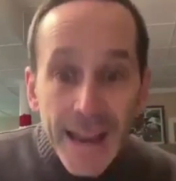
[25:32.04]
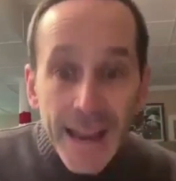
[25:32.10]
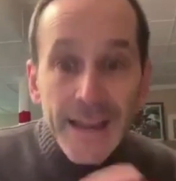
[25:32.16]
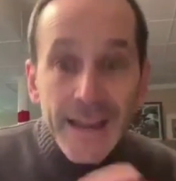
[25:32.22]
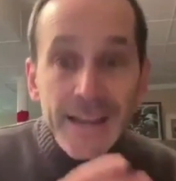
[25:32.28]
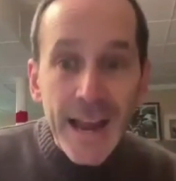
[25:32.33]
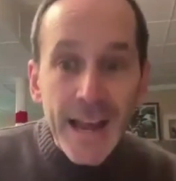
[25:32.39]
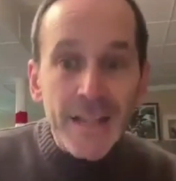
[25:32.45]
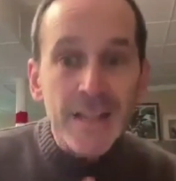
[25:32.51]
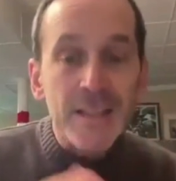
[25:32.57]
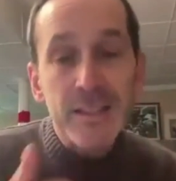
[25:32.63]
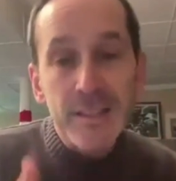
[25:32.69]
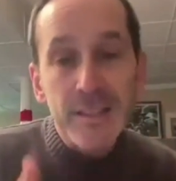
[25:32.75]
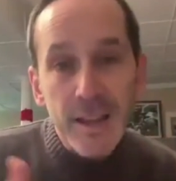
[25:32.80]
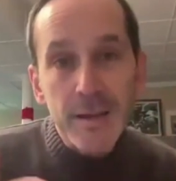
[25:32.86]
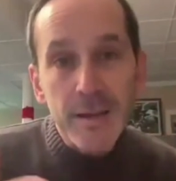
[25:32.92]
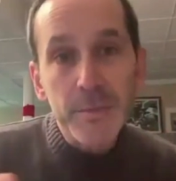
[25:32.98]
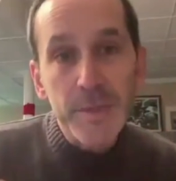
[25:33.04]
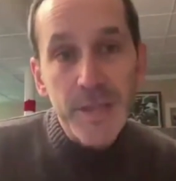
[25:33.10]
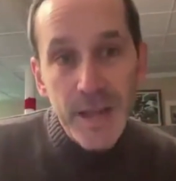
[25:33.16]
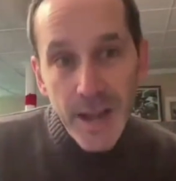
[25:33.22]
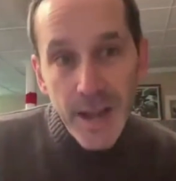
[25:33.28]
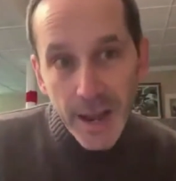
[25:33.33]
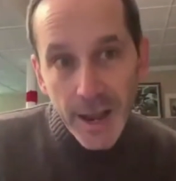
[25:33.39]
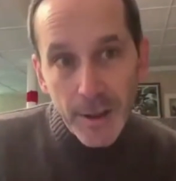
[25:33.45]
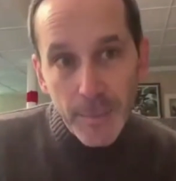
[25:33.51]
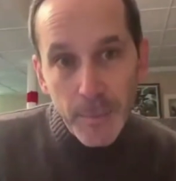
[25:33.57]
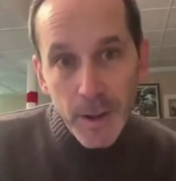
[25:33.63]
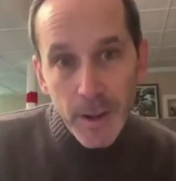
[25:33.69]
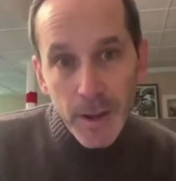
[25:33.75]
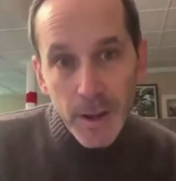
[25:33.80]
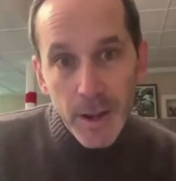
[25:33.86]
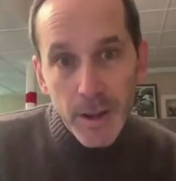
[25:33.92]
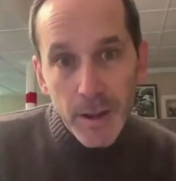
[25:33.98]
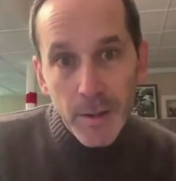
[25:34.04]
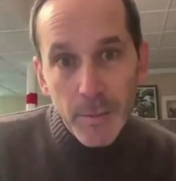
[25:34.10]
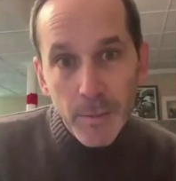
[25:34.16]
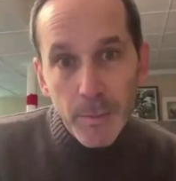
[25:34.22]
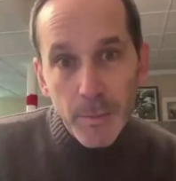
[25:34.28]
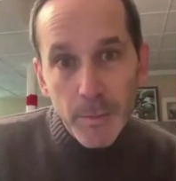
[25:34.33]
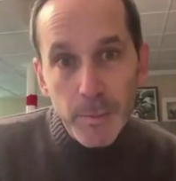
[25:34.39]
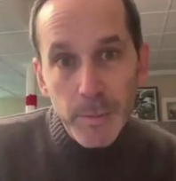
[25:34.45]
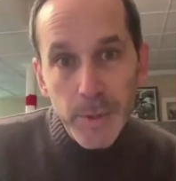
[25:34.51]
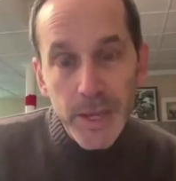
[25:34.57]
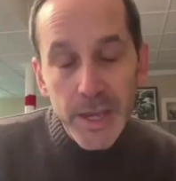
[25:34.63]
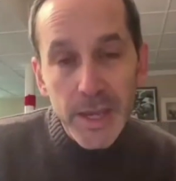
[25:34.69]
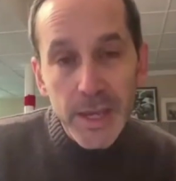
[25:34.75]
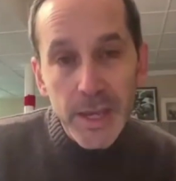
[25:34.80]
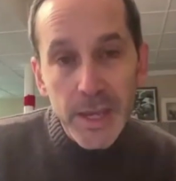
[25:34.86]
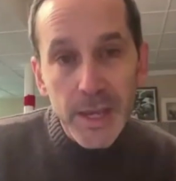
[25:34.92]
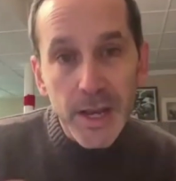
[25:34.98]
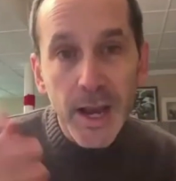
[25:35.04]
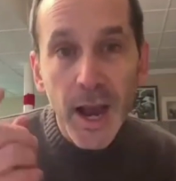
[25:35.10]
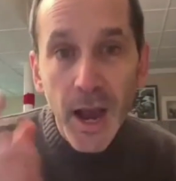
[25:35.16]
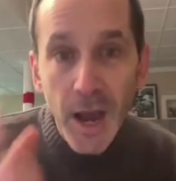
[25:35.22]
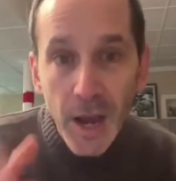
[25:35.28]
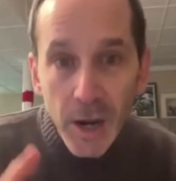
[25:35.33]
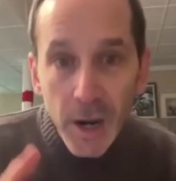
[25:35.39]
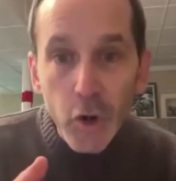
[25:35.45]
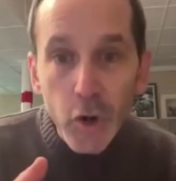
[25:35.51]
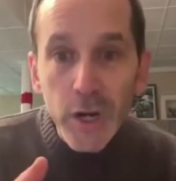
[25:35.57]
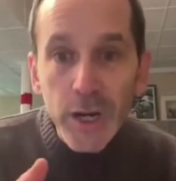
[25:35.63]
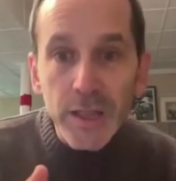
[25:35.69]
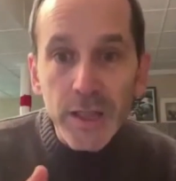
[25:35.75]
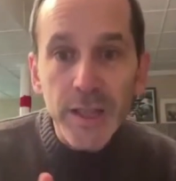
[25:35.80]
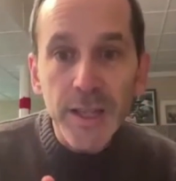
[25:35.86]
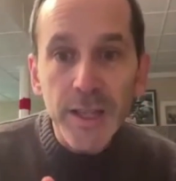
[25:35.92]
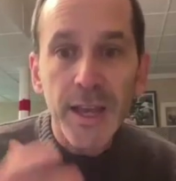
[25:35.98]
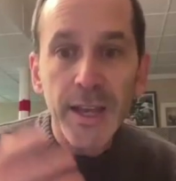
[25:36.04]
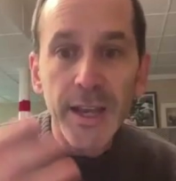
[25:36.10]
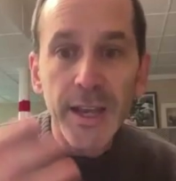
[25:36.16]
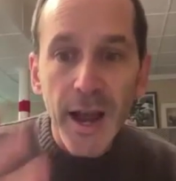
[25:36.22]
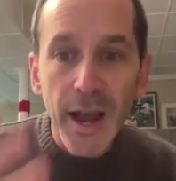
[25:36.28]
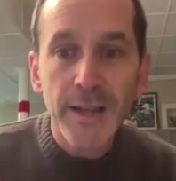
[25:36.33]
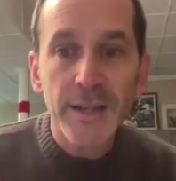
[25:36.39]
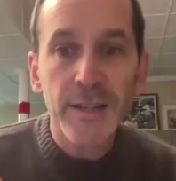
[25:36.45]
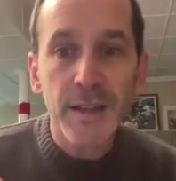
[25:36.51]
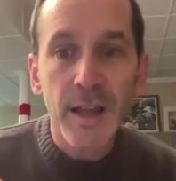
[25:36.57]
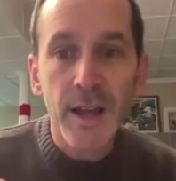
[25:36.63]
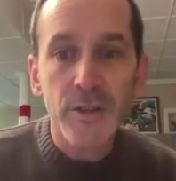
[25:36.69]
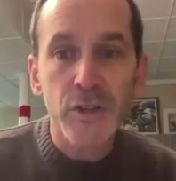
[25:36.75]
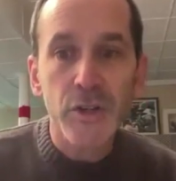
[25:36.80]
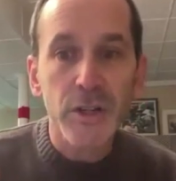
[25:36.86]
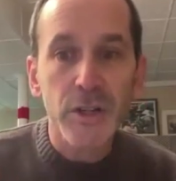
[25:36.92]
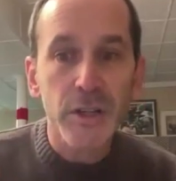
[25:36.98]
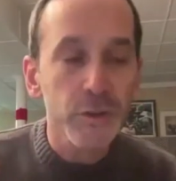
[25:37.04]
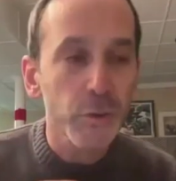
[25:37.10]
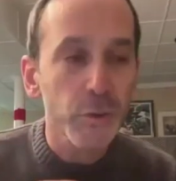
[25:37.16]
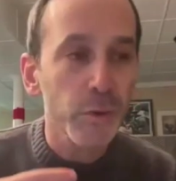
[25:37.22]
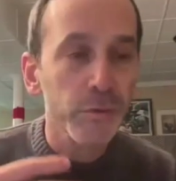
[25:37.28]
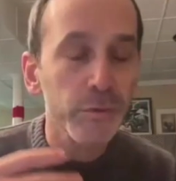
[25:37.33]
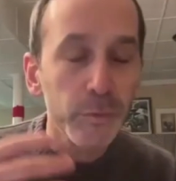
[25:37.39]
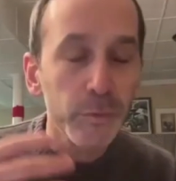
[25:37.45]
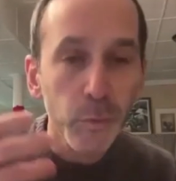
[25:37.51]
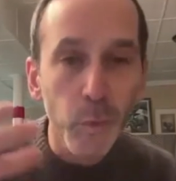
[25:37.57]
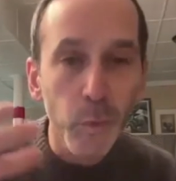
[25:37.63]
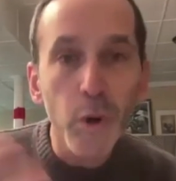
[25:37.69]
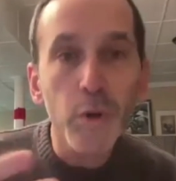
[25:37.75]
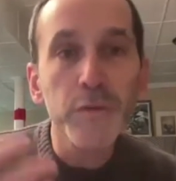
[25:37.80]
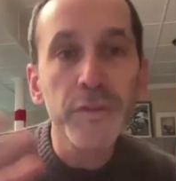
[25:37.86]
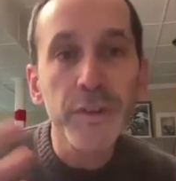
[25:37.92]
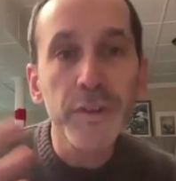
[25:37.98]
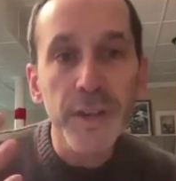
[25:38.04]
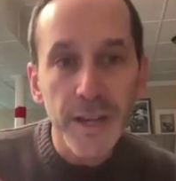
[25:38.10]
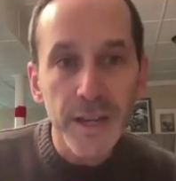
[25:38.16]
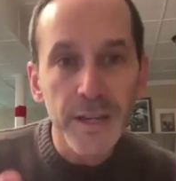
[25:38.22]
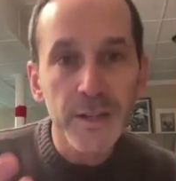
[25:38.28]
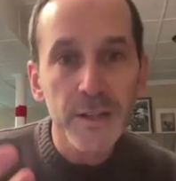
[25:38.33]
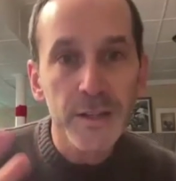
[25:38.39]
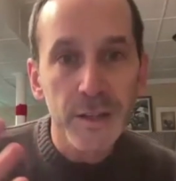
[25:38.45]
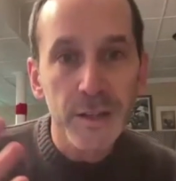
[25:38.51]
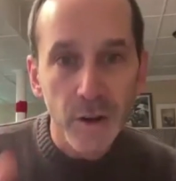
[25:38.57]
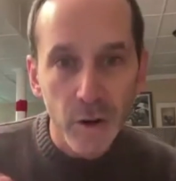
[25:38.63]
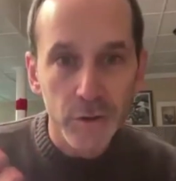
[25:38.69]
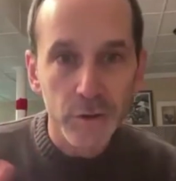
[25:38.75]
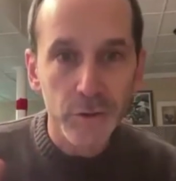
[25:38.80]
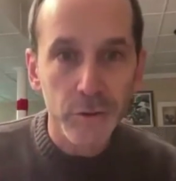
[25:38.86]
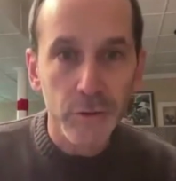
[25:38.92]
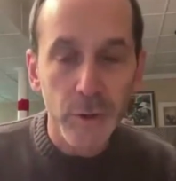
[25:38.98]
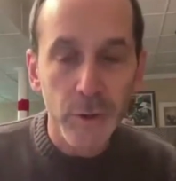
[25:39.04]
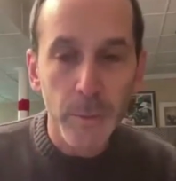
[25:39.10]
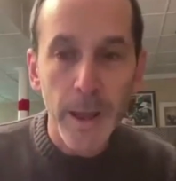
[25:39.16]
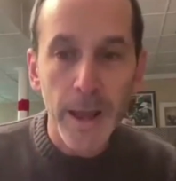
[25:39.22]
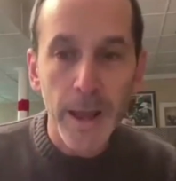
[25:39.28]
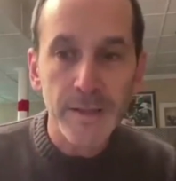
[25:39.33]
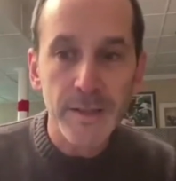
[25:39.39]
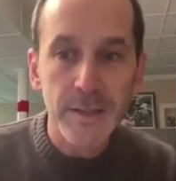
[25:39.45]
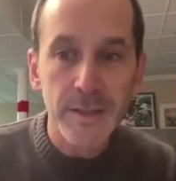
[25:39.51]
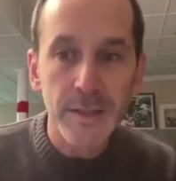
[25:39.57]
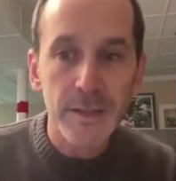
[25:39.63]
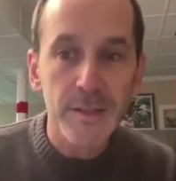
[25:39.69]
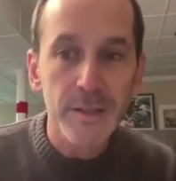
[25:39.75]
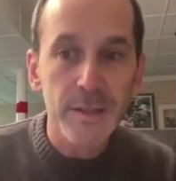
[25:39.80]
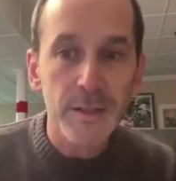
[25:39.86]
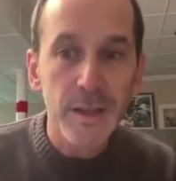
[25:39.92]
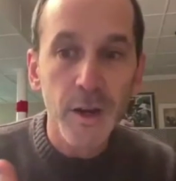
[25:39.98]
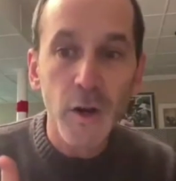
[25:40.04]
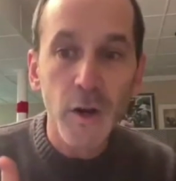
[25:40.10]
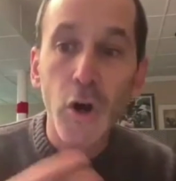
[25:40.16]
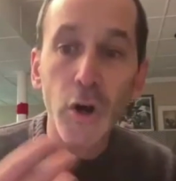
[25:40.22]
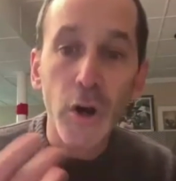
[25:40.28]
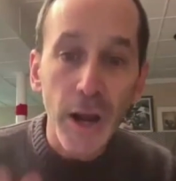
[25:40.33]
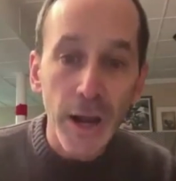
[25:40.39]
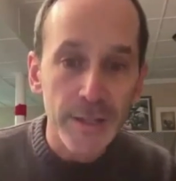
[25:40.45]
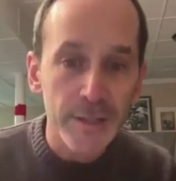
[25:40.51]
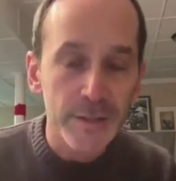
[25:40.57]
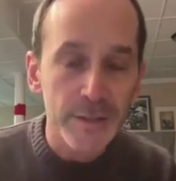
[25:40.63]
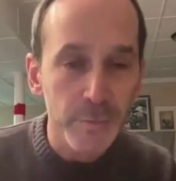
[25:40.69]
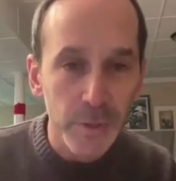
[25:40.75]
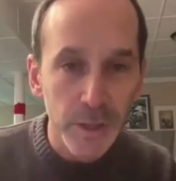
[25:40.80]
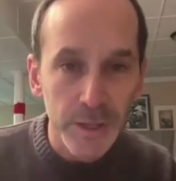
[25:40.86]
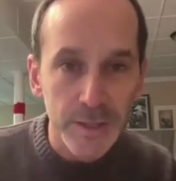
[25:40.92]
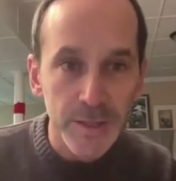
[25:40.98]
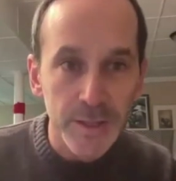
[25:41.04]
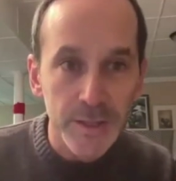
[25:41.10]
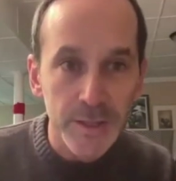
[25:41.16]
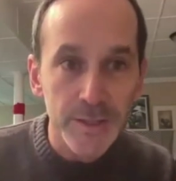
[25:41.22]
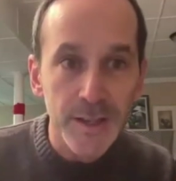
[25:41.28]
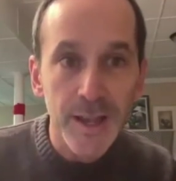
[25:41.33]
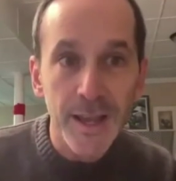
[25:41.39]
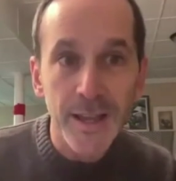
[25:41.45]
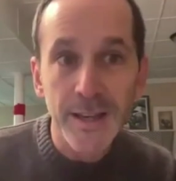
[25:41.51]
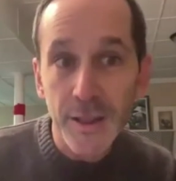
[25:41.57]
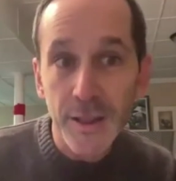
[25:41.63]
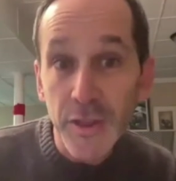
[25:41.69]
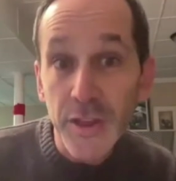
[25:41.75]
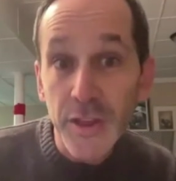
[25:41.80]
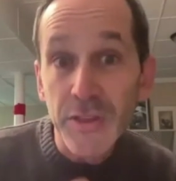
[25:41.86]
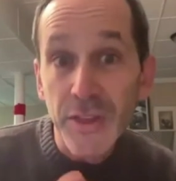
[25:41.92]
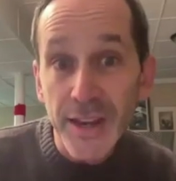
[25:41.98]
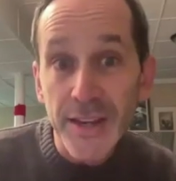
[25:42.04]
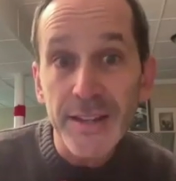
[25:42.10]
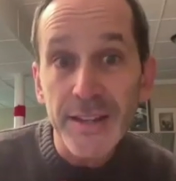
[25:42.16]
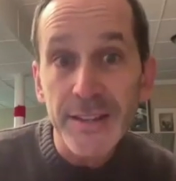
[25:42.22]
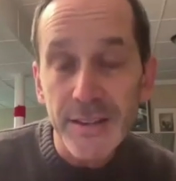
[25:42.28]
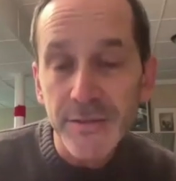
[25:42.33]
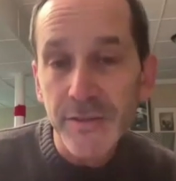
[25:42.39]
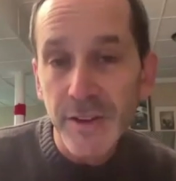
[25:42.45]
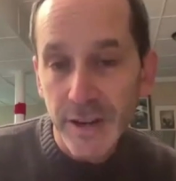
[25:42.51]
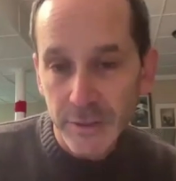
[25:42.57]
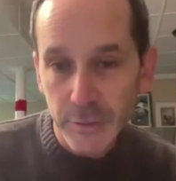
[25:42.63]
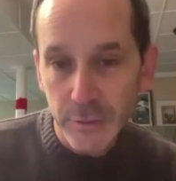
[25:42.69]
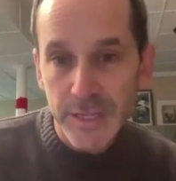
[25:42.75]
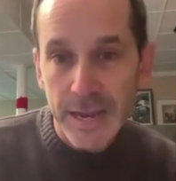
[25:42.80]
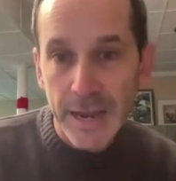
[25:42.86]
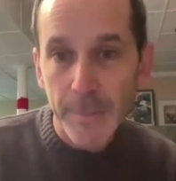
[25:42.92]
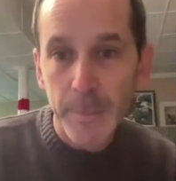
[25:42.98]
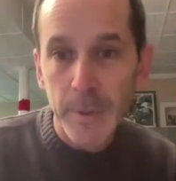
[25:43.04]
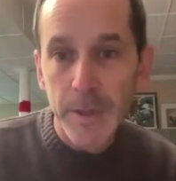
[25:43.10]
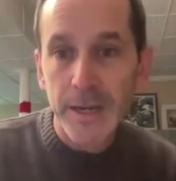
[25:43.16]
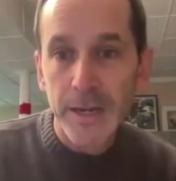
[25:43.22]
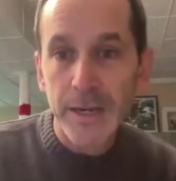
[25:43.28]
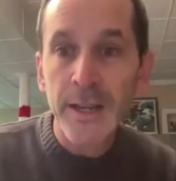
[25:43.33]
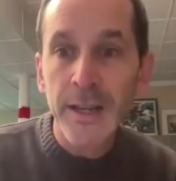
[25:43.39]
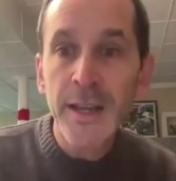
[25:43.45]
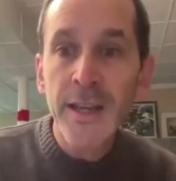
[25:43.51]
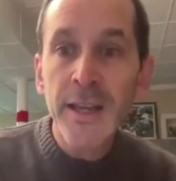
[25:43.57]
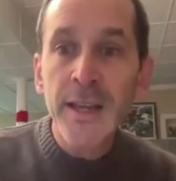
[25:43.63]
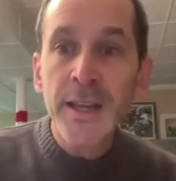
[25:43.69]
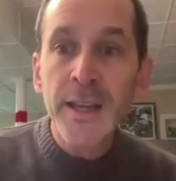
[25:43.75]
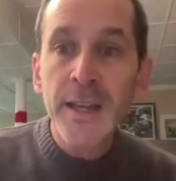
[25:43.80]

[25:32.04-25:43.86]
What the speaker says: and at the same time be concretely and ideologically sort of woven into carceral capacities in all kinds of places. And I think that is, in fact, what's happening